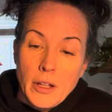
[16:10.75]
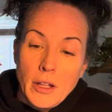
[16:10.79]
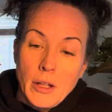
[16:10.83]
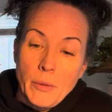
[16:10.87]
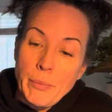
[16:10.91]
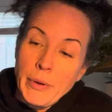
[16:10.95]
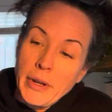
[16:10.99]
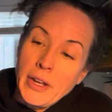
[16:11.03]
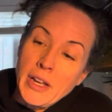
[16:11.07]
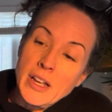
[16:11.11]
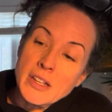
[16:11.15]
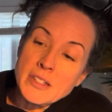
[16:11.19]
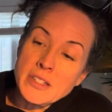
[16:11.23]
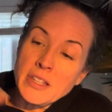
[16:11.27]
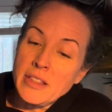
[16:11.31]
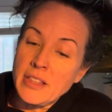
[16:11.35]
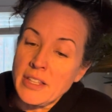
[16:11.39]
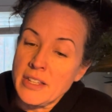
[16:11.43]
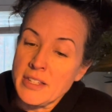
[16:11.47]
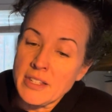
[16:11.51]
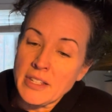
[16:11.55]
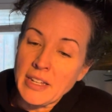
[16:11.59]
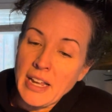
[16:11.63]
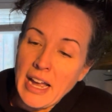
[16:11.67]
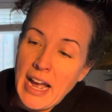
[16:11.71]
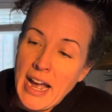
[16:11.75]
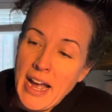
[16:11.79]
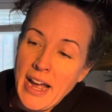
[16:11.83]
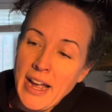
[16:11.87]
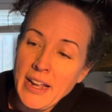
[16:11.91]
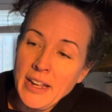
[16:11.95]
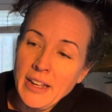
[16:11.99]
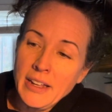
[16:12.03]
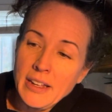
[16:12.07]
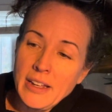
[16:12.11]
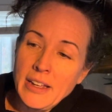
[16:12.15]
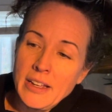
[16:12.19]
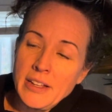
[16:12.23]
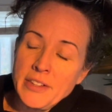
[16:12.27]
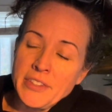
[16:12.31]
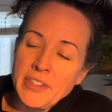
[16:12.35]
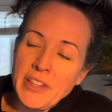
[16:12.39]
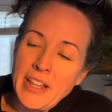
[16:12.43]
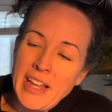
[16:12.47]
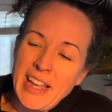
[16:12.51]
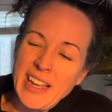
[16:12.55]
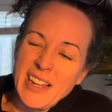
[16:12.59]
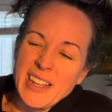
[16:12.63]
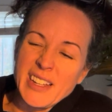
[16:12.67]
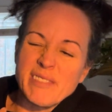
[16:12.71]
because of this guy is
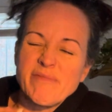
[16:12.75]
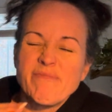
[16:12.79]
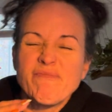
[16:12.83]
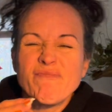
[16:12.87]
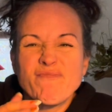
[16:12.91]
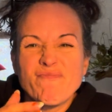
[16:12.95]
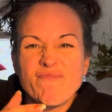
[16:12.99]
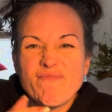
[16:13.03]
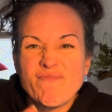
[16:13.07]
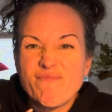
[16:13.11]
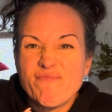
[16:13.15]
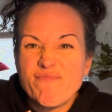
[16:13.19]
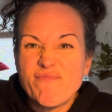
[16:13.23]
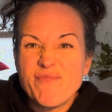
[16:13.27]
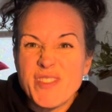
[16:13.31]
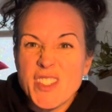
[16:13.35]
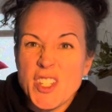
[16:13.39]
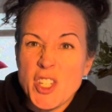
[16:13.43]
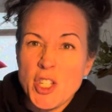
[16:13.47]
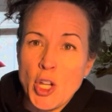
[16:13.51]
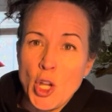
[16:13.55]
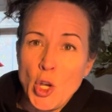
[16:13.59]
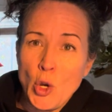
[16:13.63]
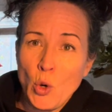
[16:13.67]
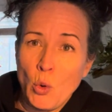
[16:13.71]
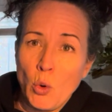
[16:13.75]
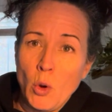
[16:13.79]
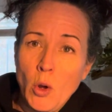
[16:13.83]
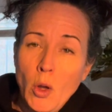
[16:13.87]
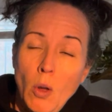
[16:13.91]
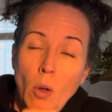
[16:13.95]
like 2.